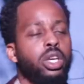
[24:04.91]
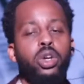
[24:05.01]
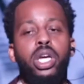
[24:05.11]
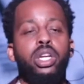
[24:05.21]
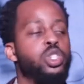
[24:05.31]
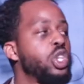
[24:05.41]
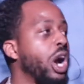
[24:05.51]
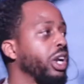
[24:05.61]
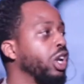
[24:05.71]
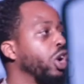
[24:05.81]
You need to
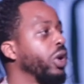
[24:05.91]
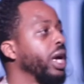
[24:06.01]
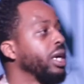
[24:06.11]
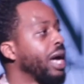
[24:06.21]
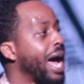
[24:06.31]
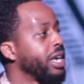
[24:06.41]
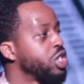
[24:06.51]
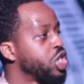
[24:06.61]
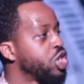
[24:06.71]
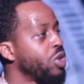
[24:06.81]
start learning how to
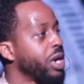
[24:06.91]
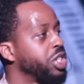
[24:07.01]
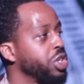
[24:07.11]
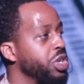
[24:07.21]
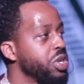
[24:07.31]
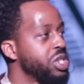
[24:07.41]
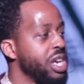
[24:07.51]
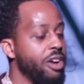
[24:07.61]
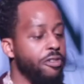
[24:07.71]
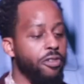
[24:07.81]
structure
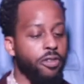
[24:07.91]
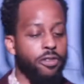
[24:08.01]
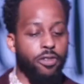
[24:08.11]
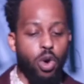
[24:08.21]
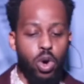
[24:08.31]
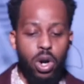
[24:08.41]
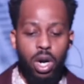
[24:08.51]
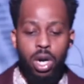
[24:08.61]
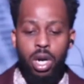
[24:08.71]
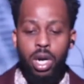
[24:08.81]
yourself
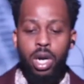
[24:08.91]
for